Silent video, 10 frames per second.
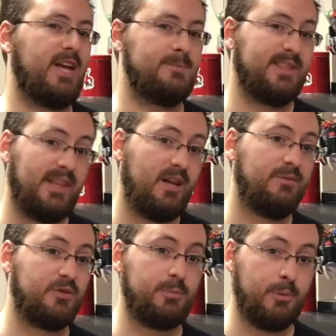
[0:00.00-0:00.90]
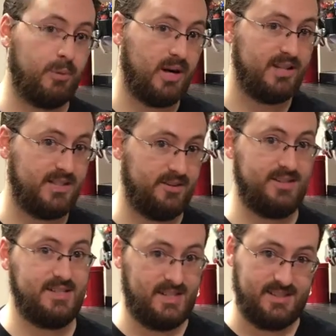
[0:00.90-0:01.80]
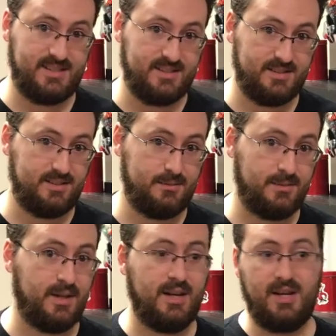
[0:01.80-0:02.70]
Games loves their proprietary dice system,